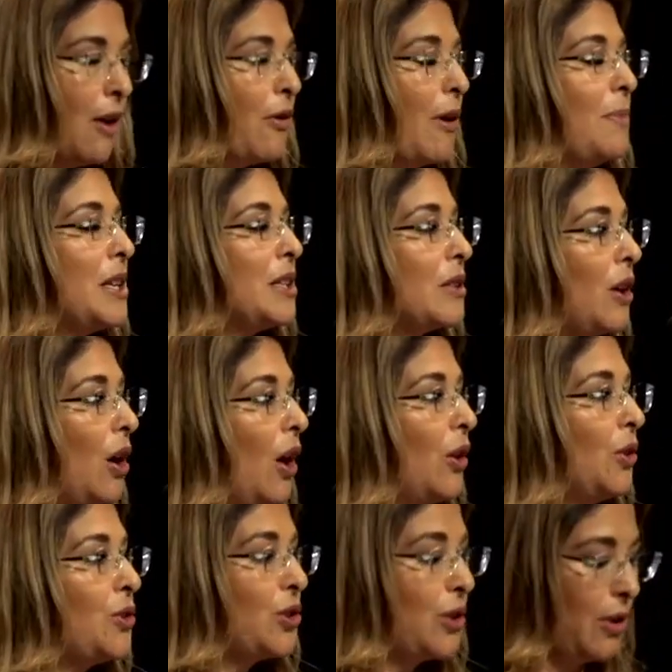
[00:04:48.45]
from this
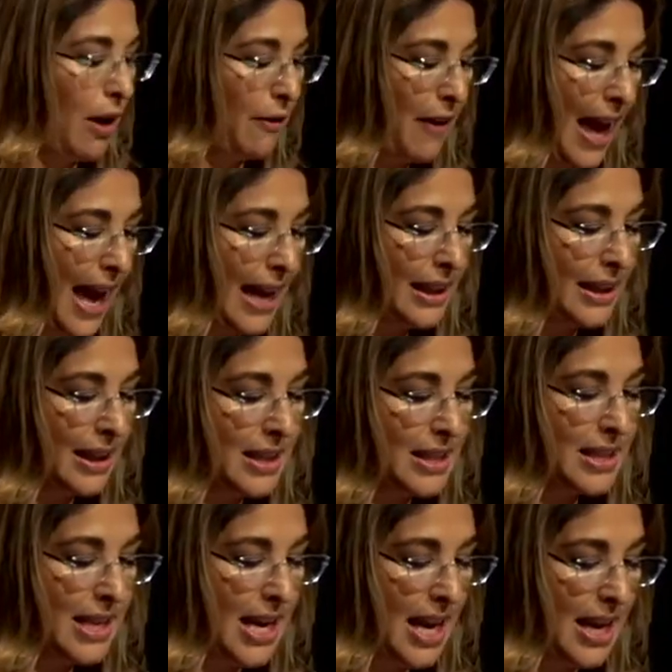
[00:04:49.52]
culture of
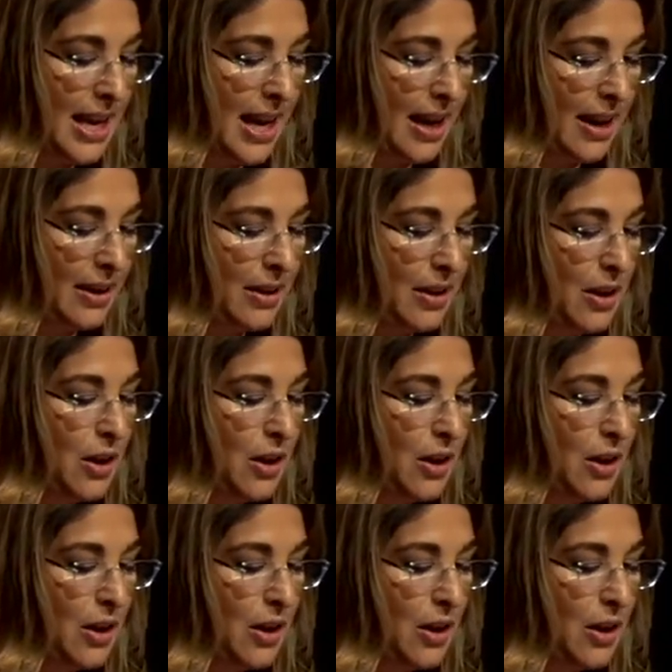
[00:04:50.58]
endless taking